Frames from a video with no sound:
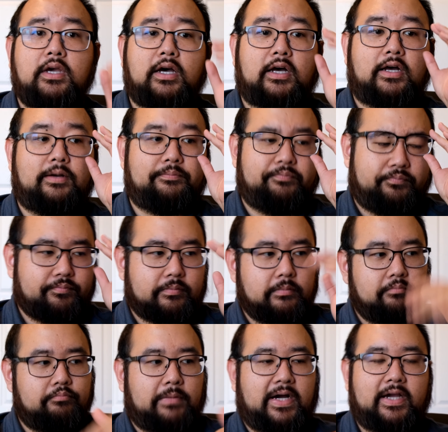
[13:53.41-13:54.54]

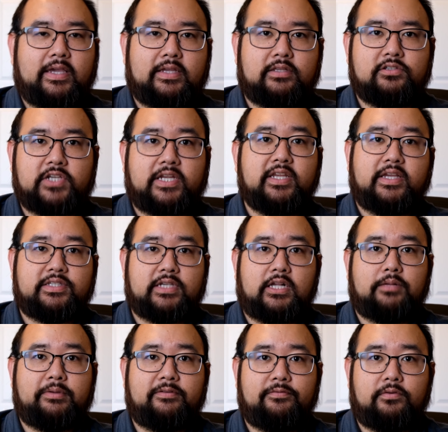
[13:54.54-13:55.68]
My JDS
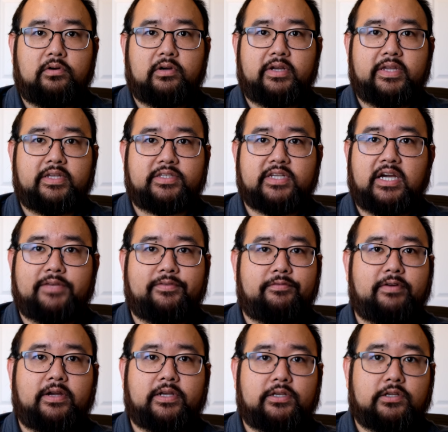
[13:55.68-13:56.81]
Element 4 is kind of a
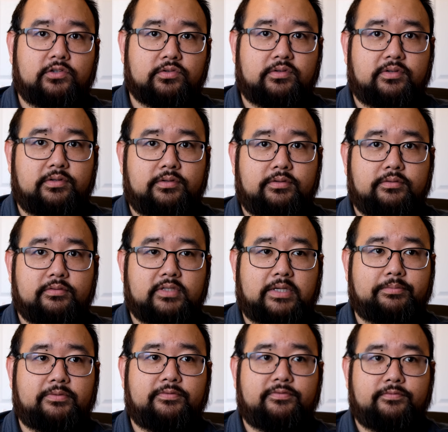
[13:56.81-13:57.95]
very neutral
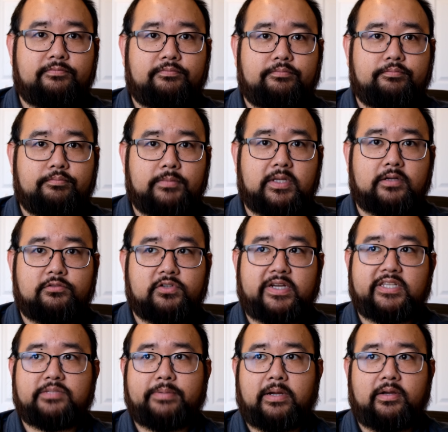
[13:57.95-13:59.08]
type of, you know,
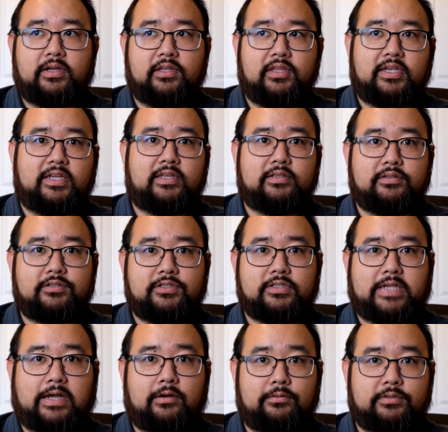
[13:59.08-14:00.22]
transparent, clean
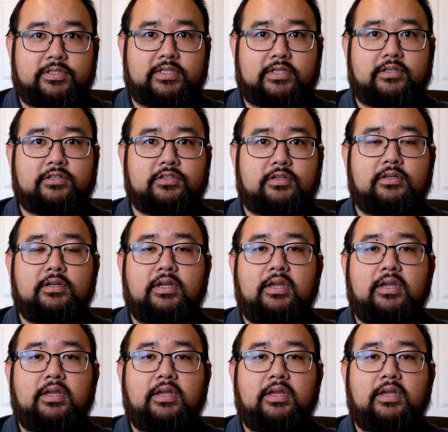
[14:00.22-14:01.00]
sound signature.